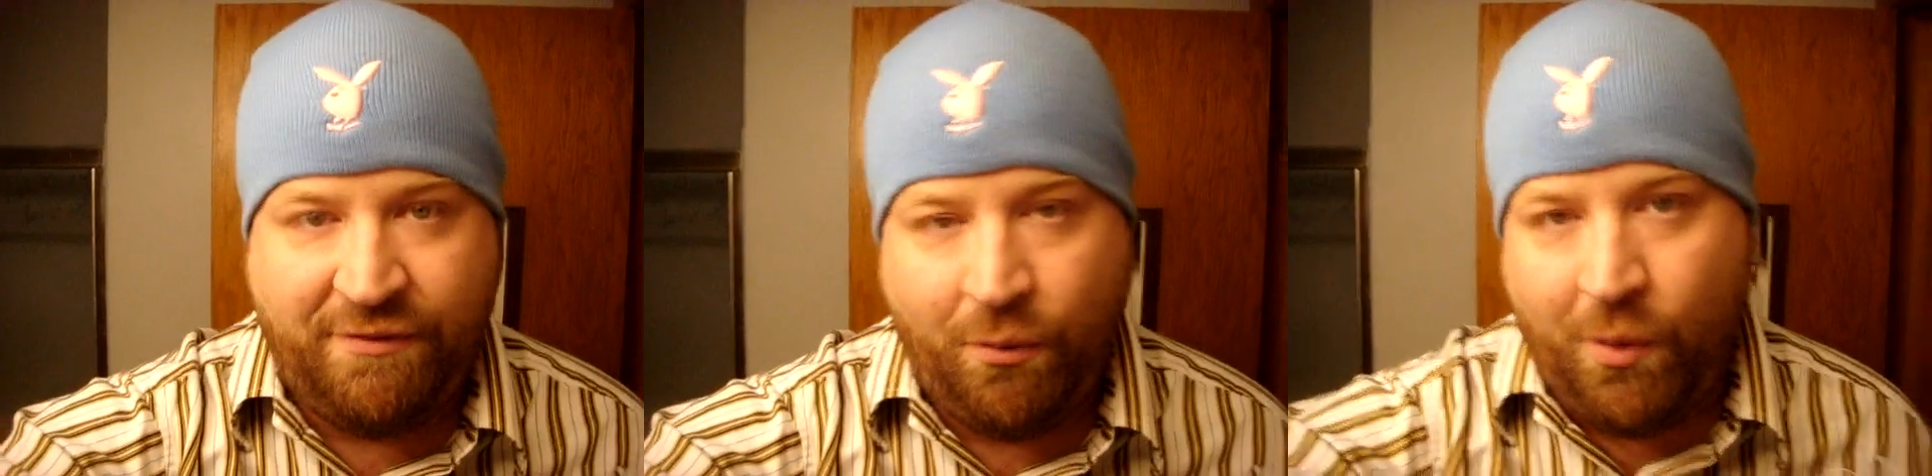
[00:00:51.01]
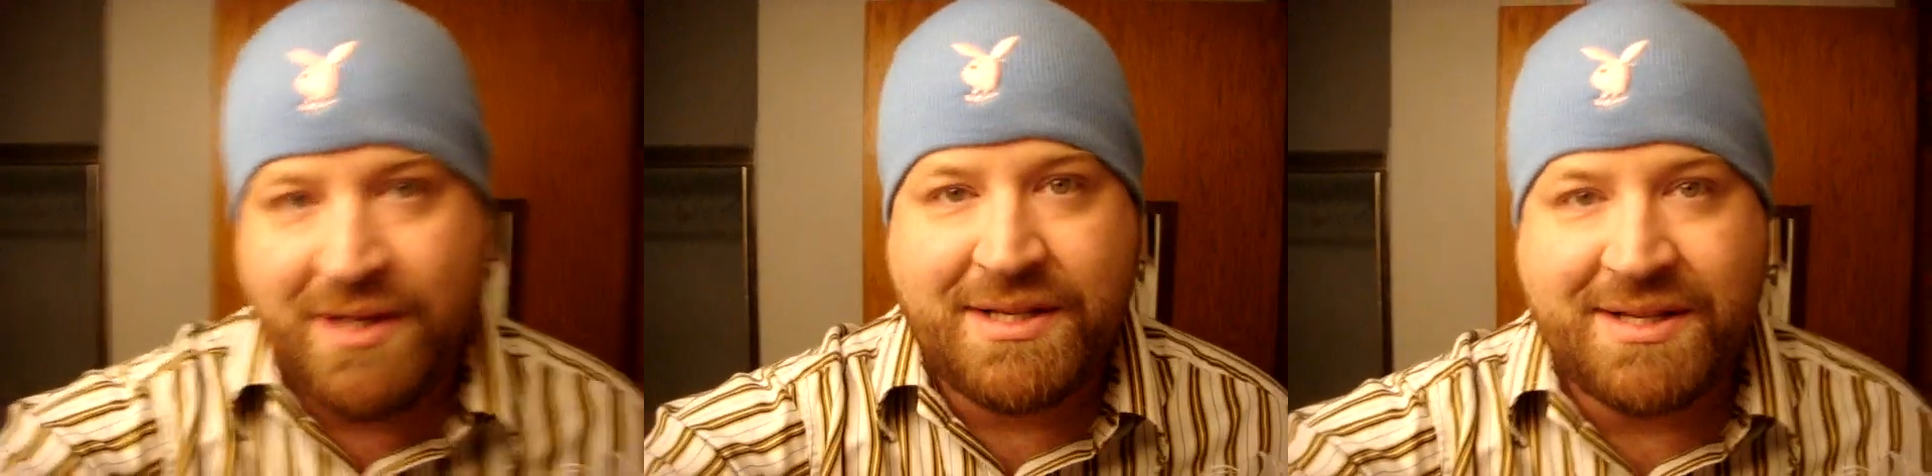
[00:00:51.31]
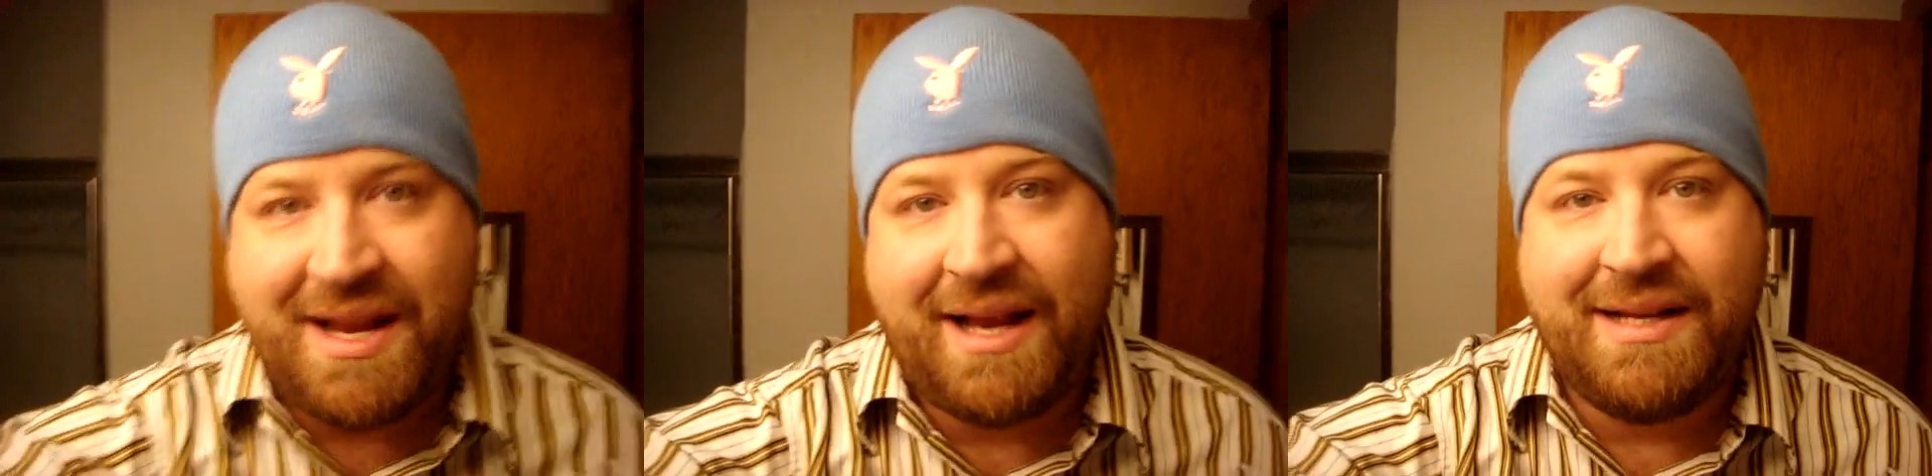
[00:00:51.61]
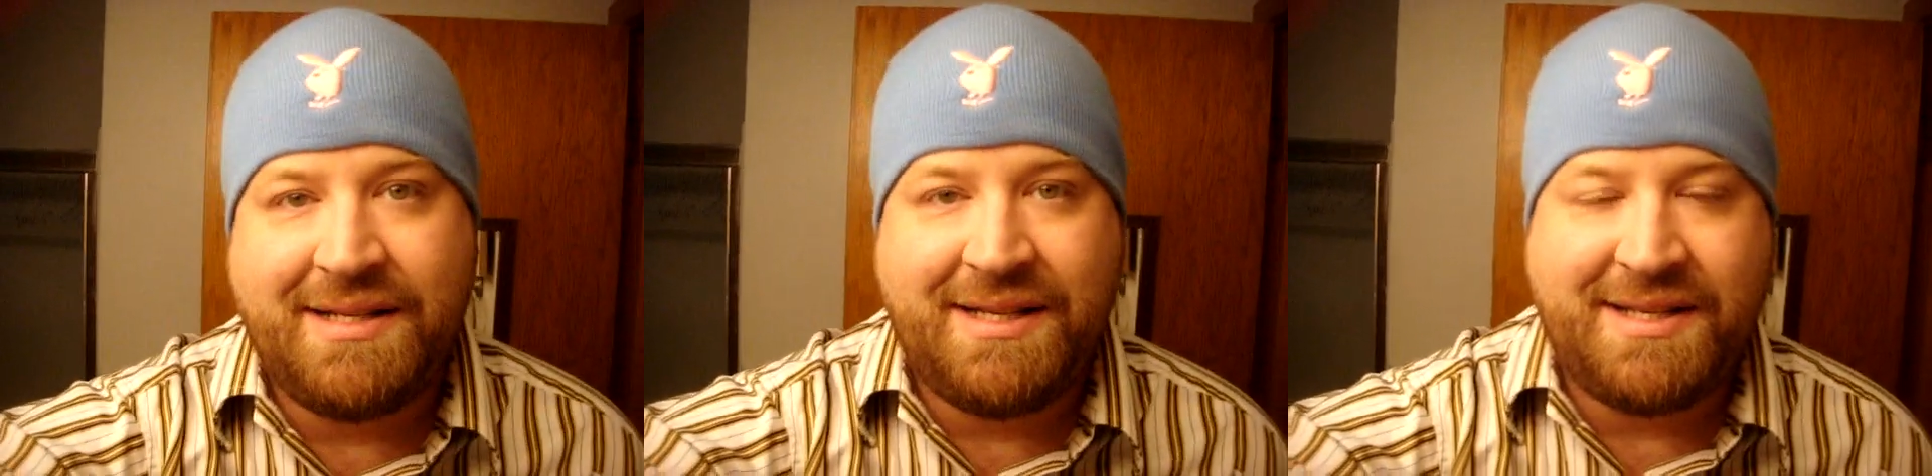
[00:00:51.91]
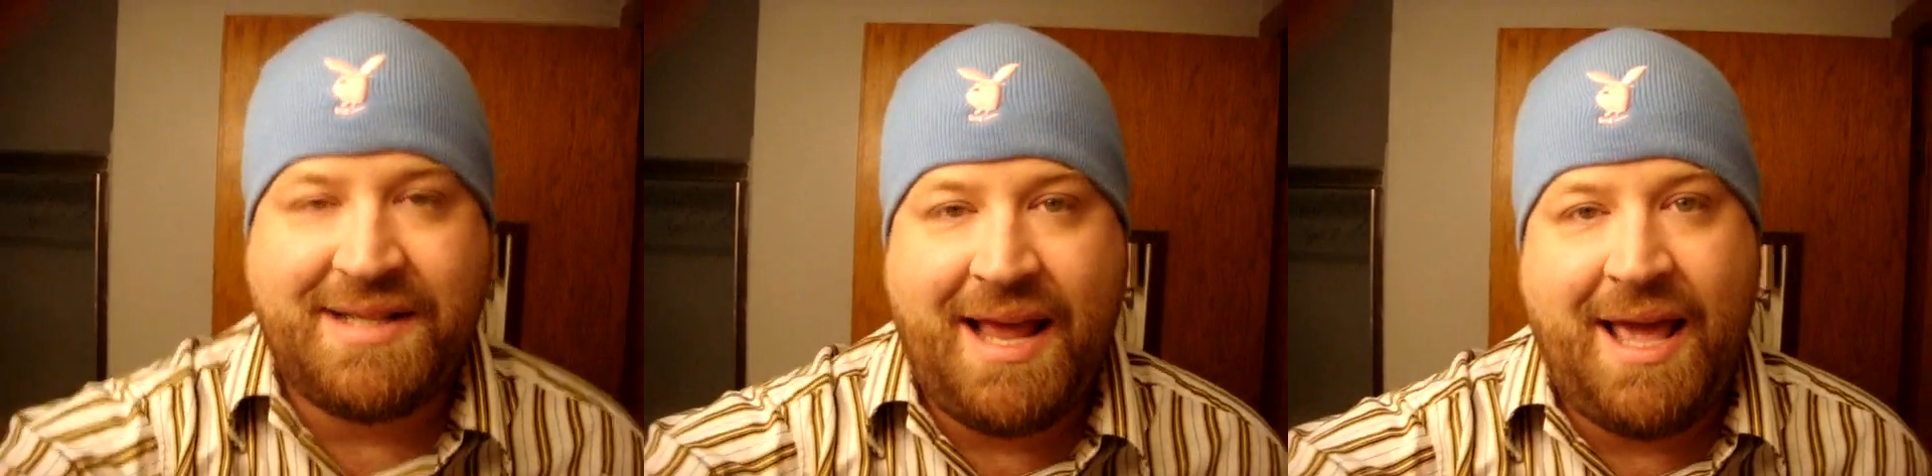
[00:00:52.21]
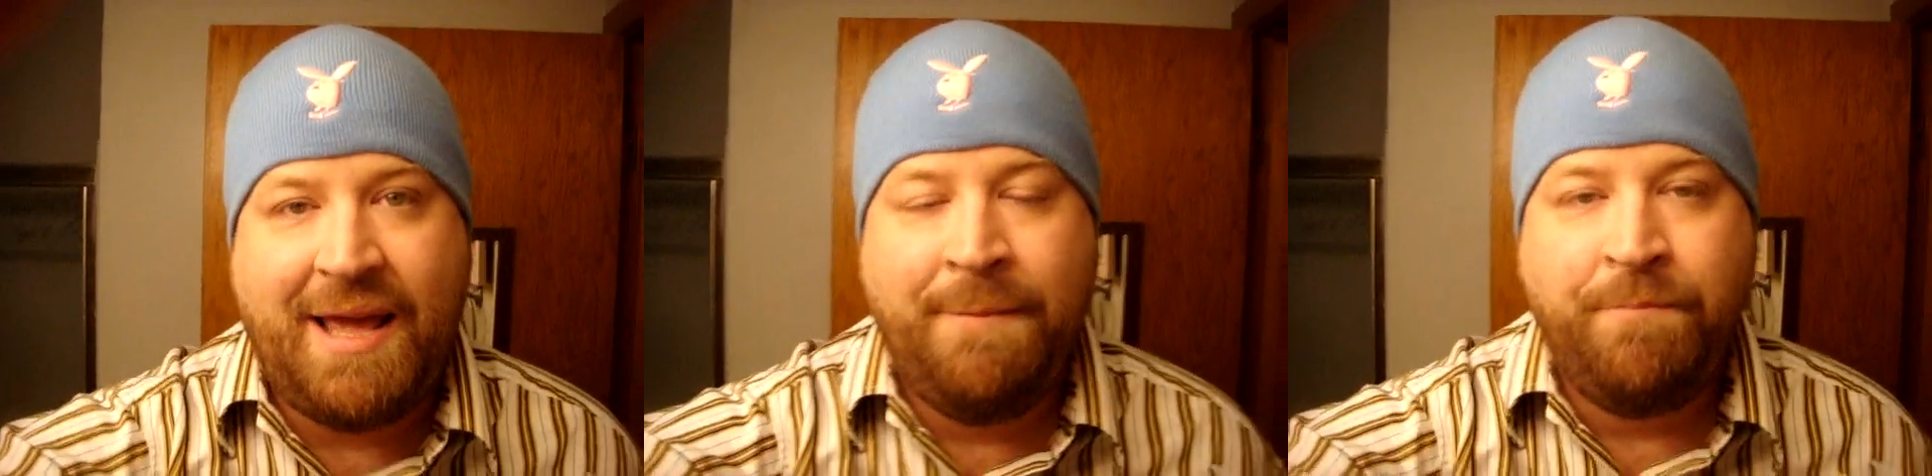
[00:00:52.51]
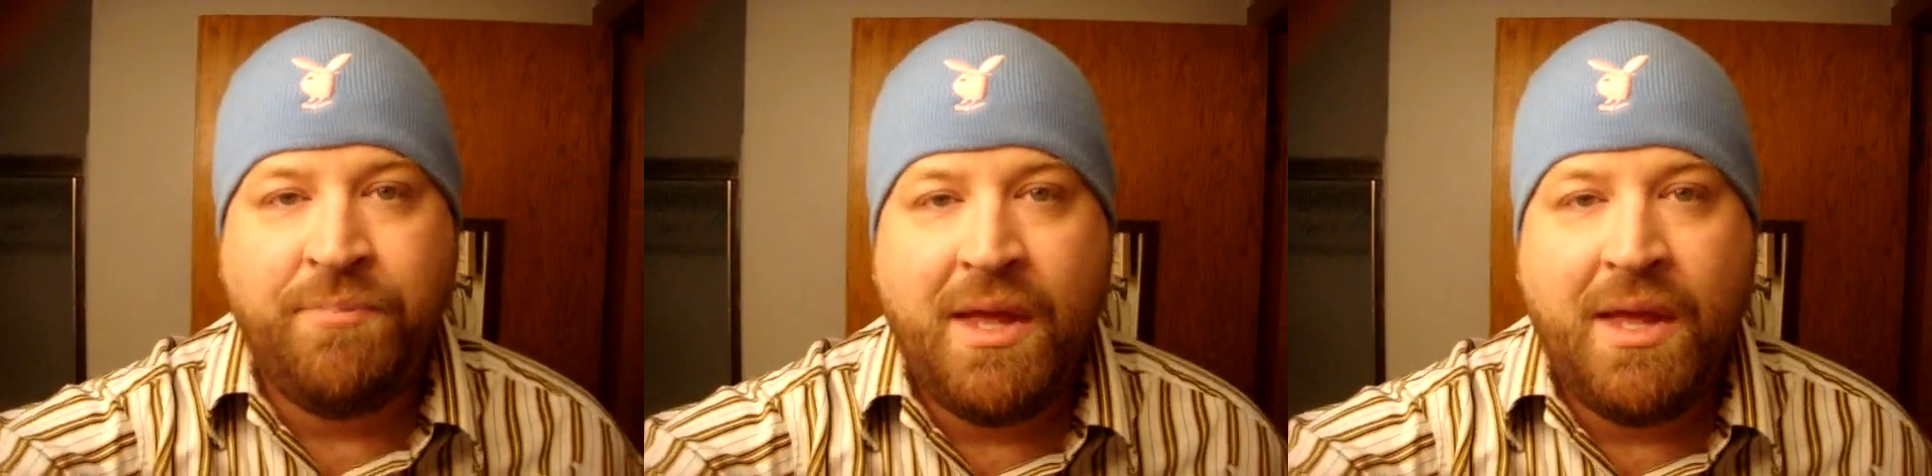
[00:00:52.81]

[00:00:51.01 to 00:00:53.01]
for 1 second to say